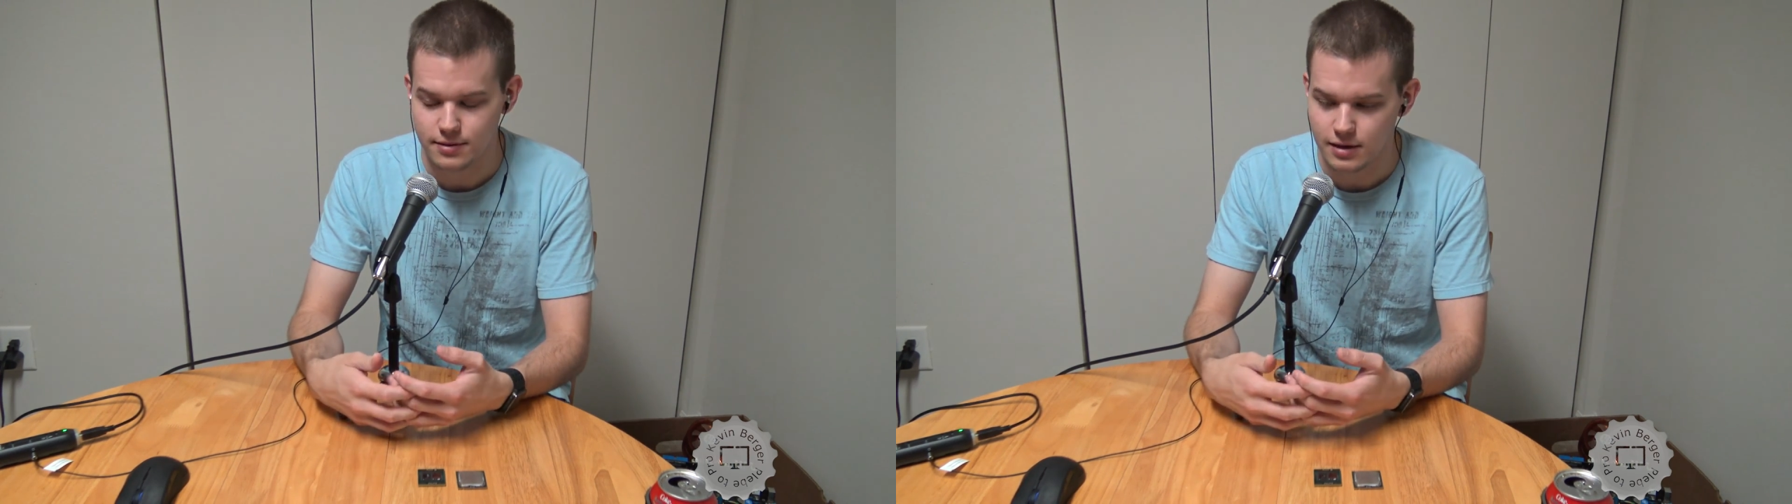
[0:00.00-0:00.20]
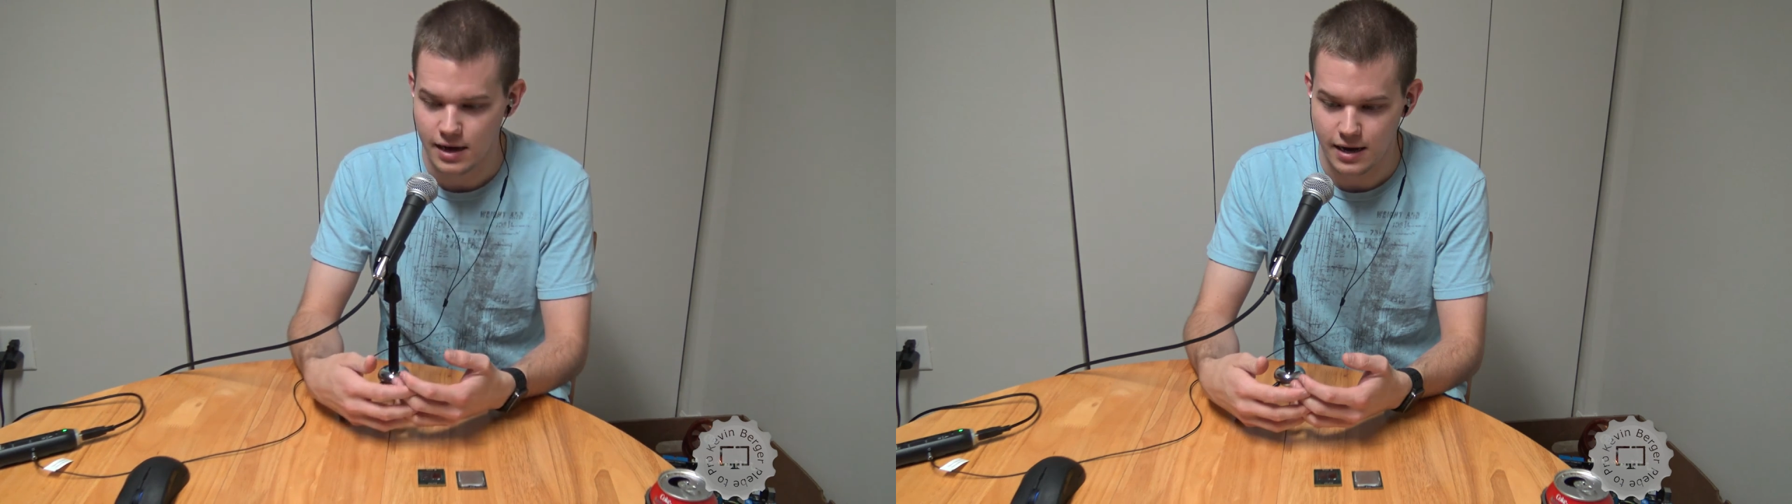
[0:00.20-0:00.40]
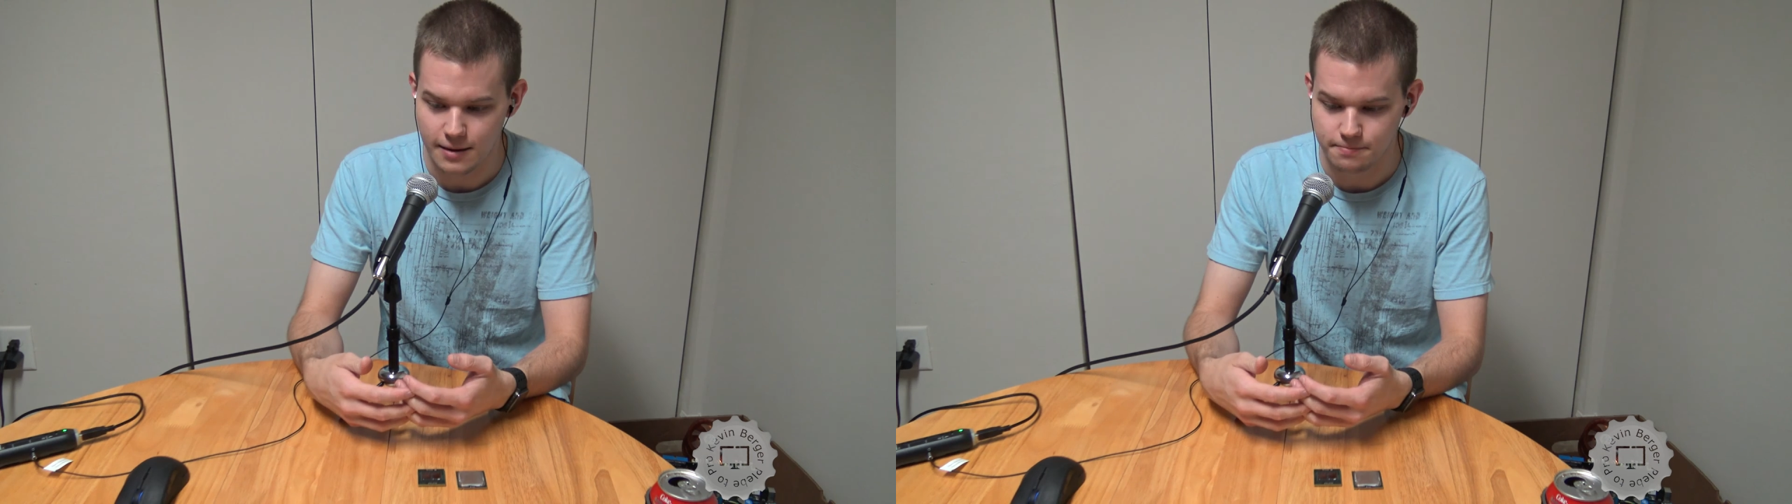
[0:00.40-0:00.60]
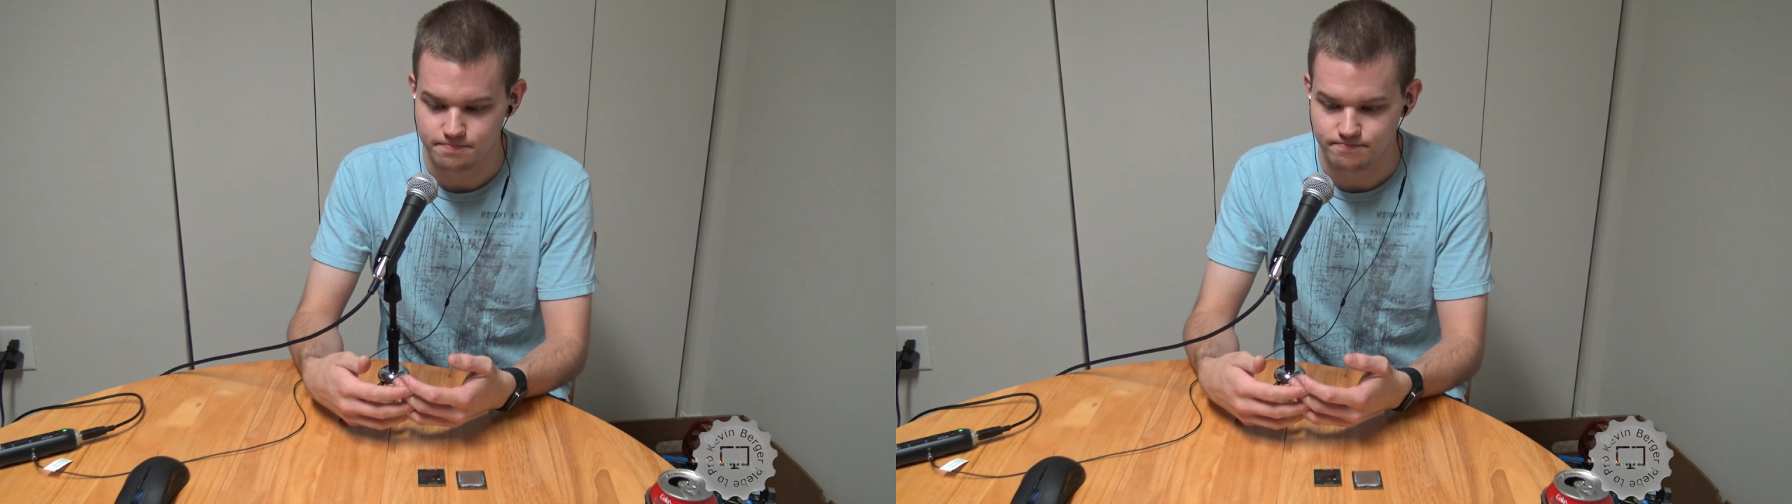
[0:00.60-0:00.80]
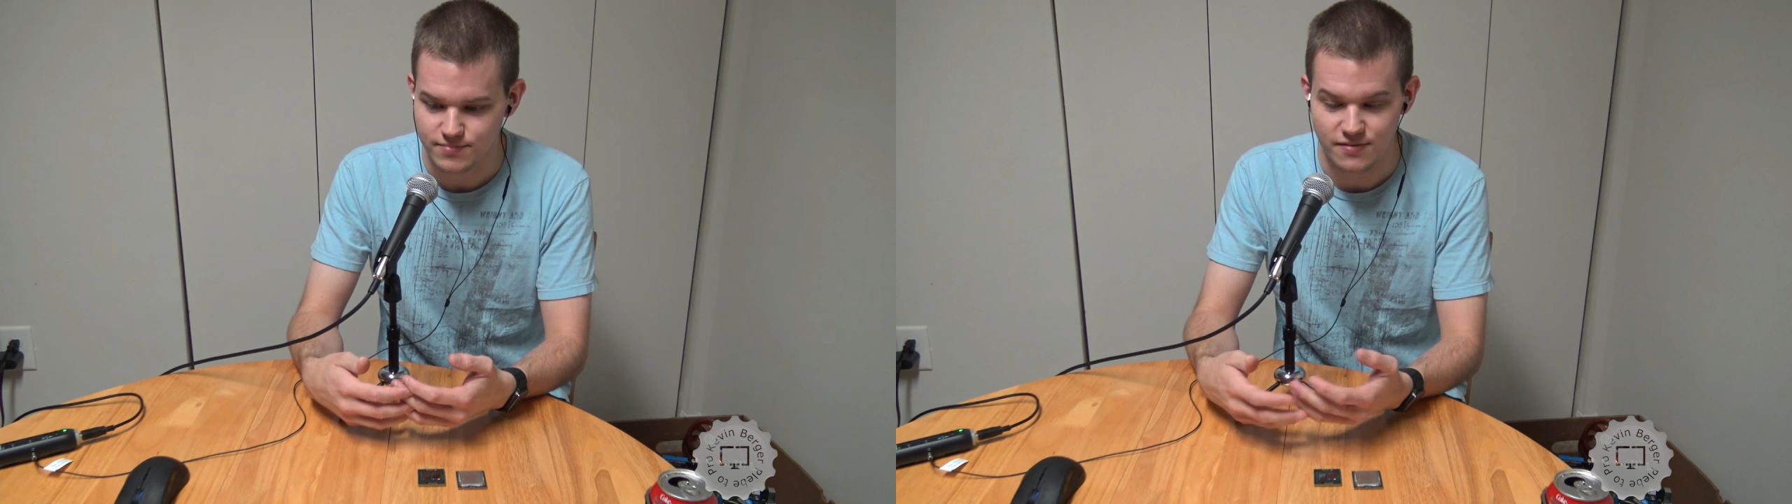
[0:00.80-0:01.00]

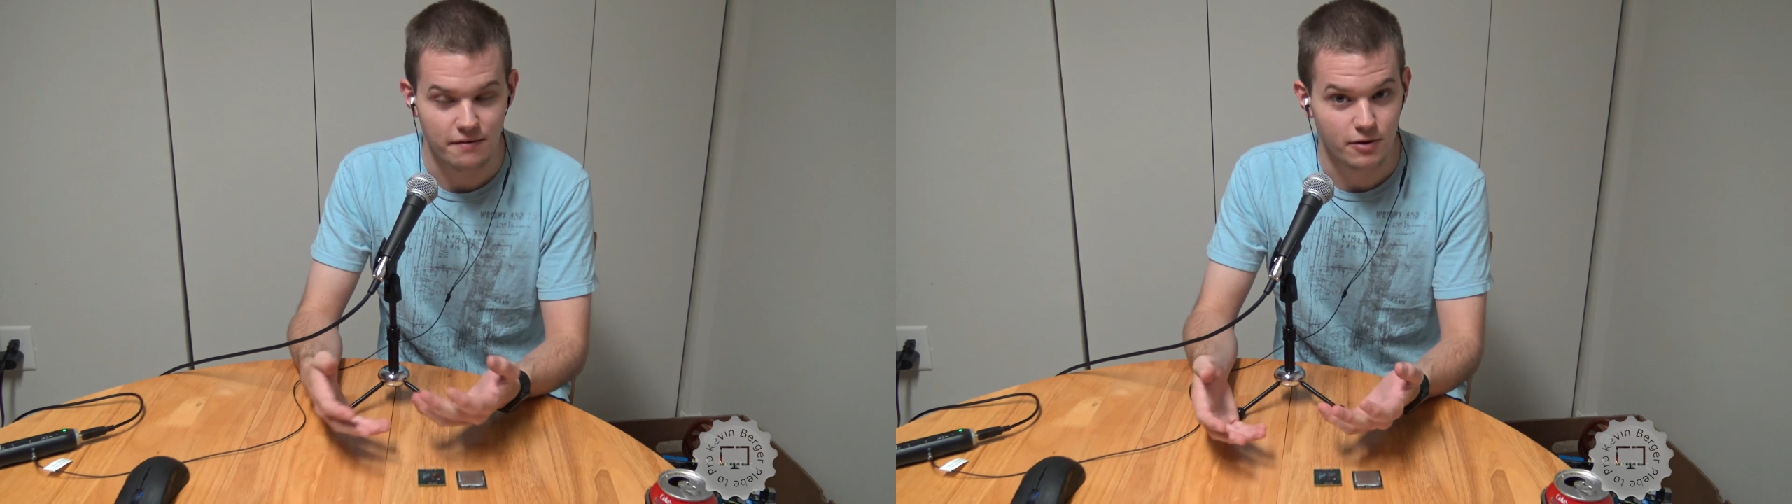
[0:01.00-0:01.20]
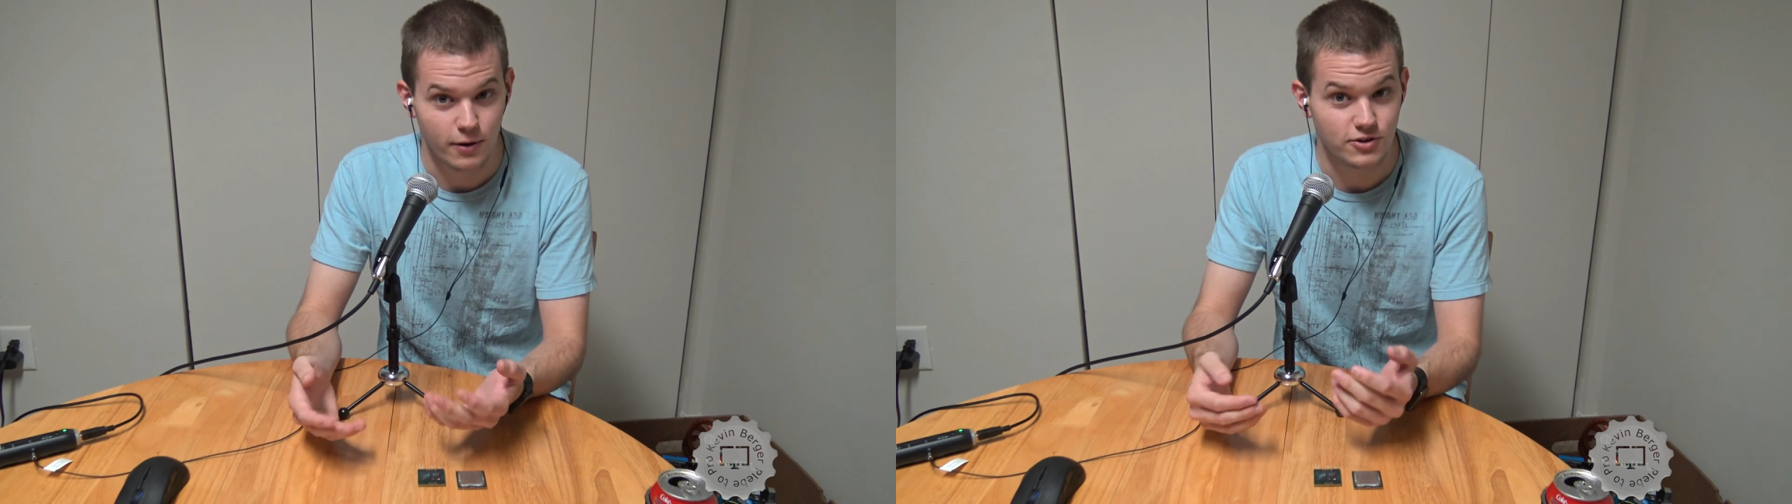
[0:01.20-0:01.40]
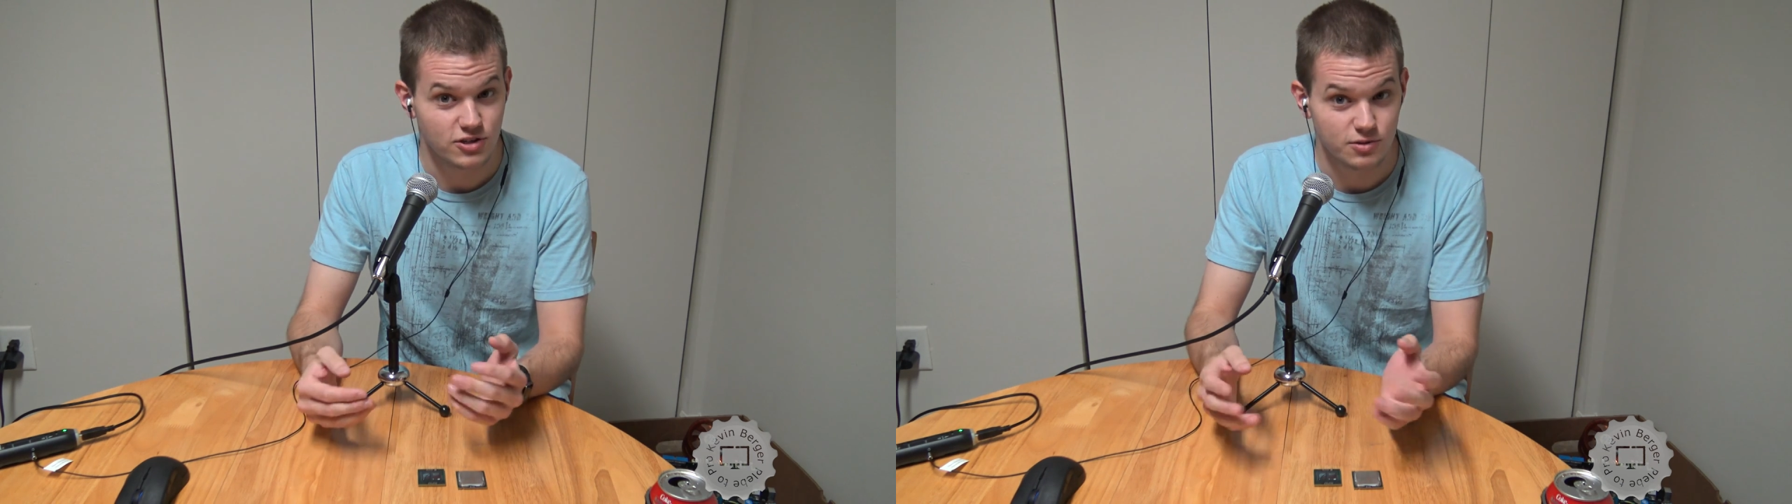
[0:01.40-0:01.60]
If you have any questions,